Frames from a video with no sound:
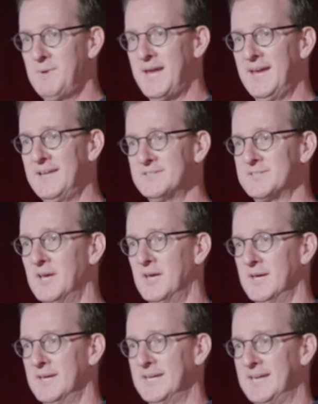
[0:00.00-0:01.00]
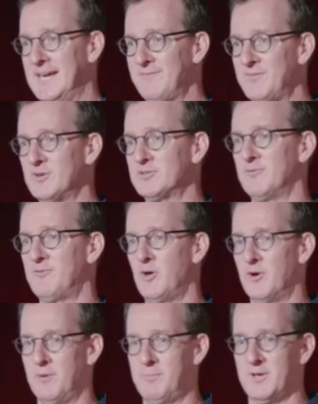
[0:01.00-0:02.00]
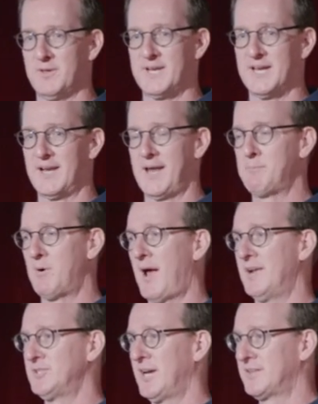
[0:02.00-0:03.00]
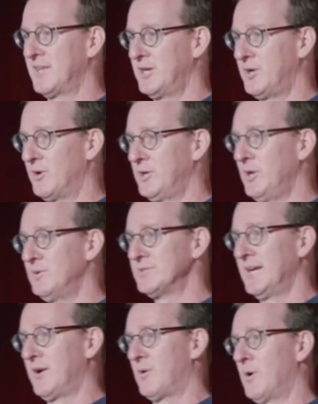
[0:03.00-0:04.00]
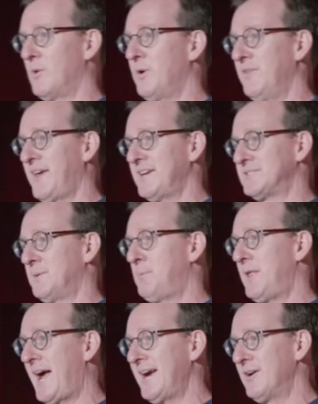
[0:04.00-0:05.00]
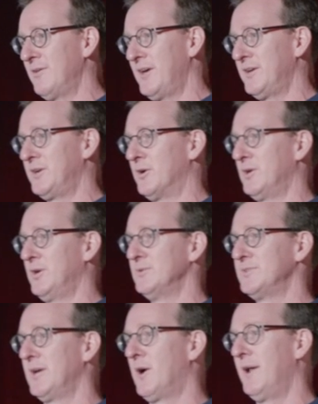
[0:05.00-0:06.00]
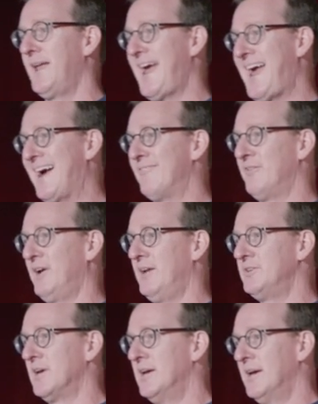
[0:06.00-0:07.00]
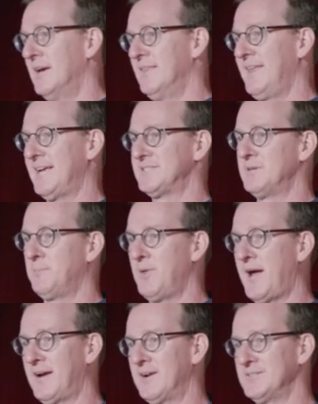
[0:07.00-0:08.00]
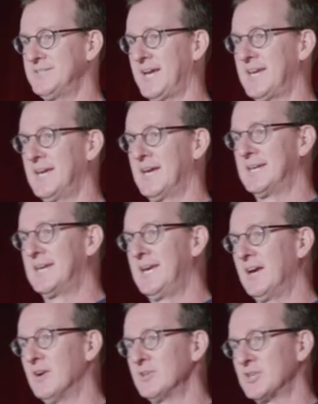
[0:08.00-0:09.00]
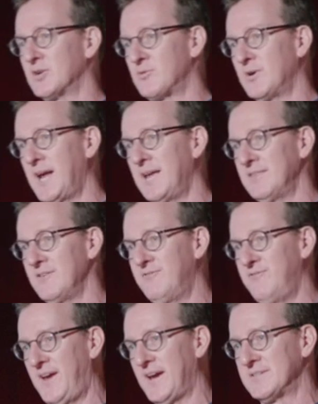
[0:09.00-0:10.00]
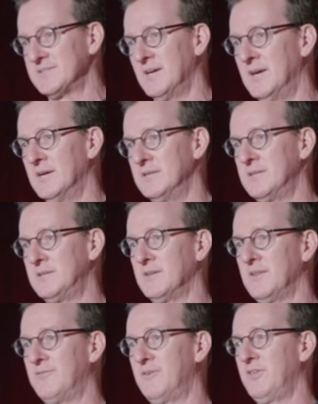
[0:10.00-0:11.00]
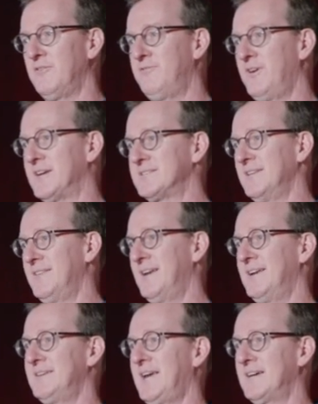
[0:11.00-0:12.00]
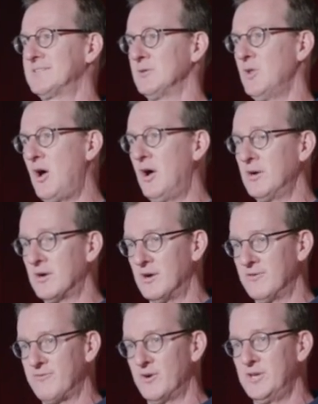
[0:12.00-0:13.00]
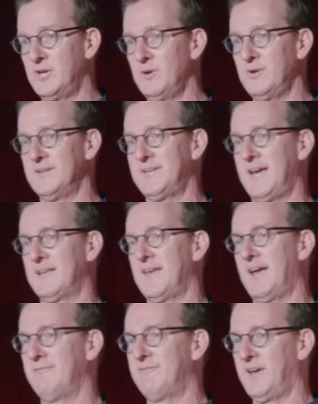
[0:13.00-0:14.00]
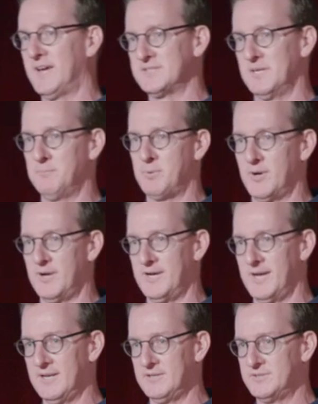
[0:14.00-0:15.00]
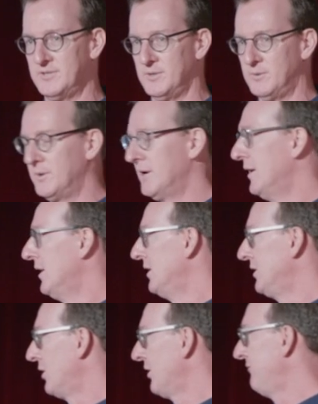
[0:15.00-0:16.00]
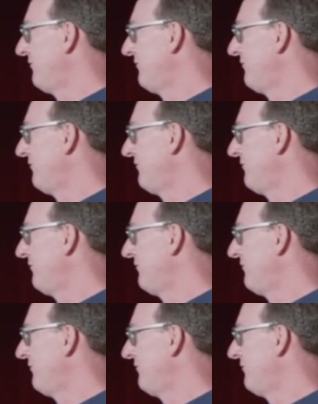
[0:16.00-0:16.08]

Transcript: means if there's a vulnerability in a project that you're using or with a supplier that you're using, on average, that supplier is taking a year to create the fix, to deliver the fix, and then it takes longer for you to take that fix and put it into your